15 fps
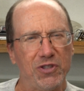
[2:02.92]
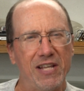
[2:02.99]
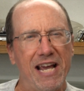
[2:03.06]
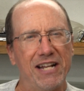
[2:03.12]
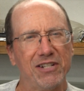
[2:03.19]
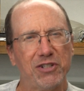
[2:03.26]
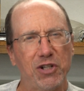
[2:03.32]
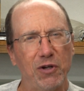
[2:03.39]

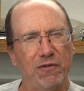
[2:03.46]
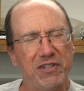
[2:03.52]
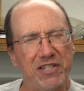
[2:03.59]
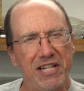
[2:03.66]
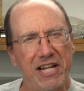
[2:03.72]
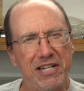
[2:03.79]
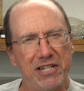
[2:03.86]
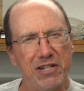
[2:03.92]
that surface
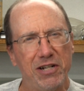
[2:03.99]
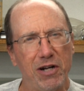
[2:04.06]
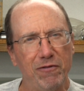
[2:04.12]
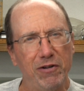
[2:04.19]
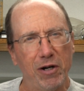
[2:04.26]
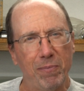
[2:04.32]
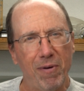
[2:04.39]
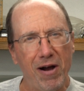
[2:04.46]
tension
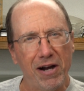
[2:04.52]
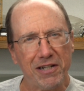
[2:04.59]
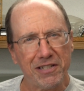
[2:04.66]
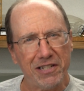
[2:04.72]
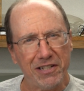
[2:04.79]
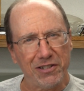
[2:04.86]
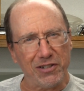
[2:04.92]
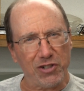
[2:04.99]
of your
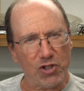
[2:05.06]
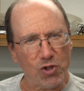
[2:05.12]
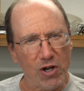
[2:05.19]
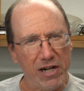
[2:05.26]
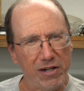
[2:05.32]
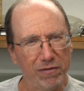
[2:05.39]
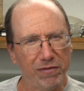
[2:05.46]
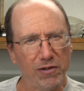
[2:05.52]
epoxy as it's
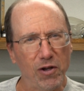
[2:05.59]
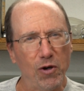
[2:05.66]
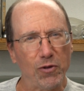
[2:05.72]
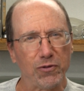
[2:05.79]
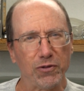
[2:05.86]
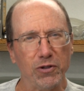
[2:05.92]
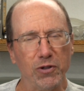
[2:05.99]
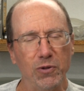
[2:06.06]
trying to flow
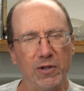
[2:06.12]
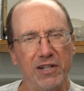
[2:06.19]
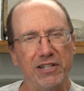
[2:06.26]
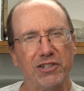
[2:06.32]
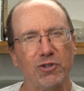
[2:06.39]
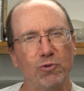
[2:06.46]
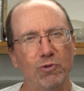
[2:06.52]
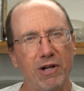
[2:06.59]
through is
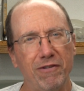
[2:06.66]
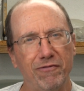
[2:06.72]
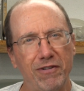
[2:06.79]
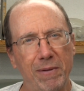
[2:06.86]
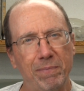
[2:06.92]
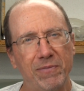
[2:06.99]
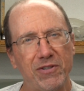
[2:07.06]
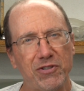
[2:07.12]
to rough
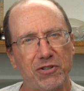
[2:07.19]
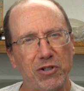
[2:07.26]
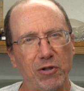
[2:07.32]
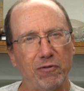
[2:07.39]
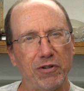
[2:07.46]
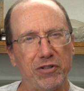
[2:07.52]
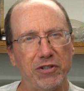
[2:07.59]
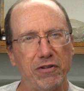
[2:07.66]
up the
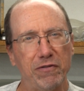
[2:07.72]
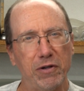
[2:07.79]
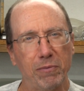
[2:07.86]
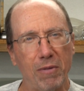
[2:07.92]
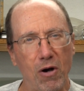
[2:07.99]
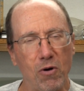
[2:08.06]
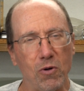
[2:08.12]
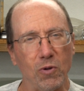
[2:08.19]
surface of your
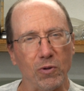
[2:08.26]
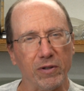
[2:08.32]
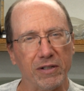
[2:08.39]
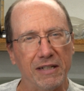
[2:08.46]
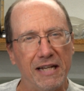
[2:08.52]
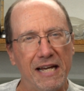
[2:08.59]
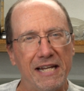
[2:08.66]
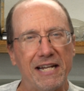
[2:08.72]
mold.
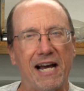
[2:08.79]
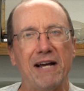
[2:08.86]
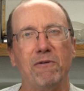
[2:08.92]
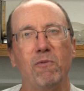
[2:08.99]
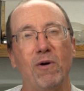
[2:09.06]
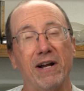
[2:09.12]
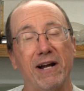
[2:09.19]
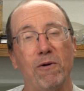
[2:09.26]
Now,
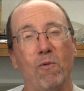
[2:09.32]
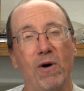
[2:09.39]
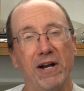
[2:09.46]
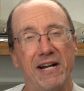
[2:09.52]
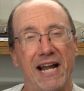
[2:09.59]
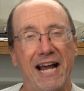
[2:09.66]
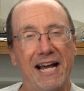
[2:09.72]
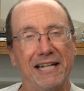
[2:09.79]
what I
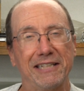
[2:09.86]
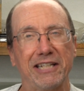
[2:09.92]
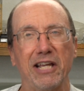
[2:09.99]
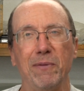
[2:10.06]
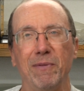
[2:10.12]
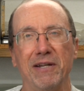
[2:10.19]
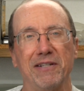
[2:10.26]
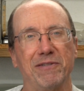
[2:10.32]
wanted to ask
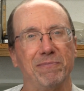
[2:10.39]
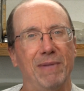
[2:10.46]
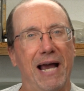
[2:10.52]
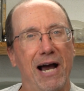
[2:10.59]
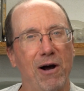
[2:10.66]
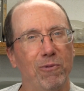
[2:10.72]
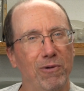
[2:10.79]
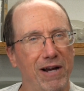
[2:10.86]
him is,
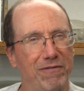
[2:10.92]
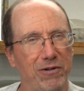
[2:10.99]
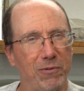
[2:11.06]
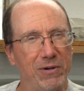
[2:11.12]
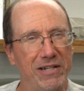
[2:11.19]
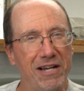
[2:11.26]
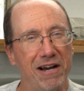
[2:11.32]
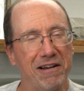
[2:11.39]
how rough are
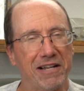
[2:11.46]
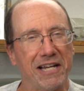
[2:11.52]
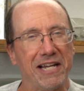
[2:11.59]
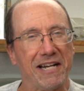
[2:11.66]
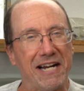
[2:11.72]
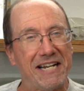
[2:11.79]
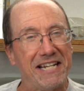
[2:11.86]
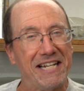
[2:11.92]
we talking?
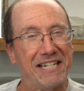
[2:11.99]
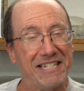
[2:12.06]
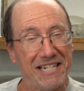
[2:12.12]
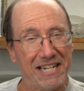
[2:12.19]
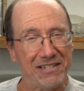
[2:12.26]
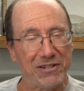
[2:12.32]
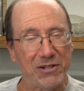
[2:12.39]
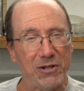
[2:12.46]
And I didn't get a
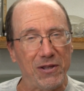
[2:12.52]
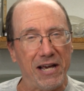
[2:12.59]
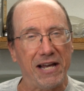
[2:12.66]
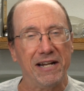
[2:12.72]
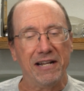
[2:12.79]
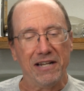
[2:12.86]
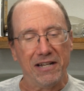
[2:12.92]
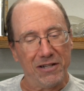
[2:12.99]
chance to do
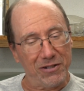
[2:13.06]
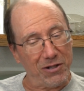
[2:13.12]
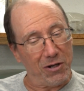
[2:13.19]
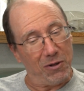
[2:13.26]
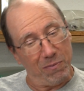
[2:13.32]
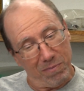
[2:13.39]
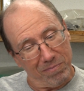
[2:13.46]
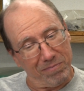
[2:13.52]
that,
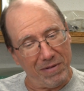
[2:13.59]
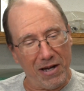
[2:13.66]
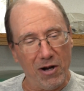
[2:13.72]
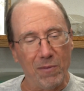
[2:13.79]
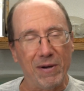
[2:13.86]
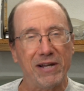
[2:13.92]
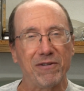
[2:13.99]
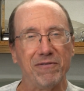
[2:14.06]
so I'll
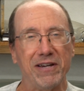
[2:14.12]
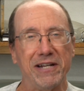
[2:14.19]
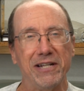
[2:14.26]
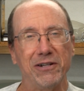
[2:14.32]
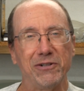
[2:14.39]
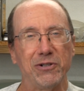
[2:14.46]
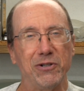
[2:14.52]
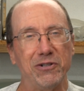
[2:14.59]
make a
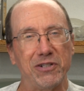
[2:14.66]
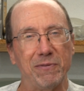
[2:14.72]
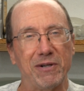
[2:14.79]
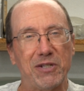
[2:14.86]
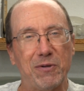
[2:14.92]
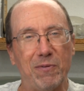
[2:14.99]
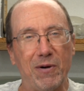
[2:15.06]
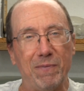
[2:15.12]
video doing some
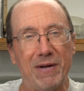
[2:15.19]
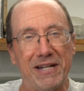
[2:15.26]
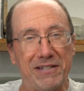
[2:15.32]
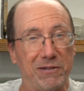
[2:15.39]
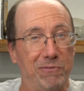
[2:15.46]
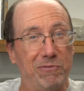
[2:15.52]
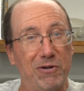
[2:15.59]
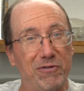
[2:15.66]
experiments
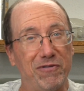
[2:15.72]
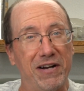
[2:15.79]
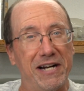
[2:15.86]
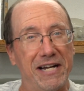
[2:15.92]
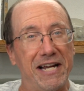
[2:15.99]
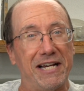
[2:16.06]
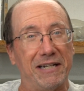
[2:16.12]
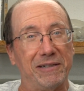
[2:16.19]
and we'll find
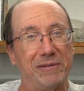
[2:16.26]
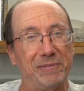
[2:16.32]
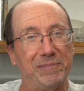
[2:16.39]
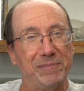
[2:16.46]
out.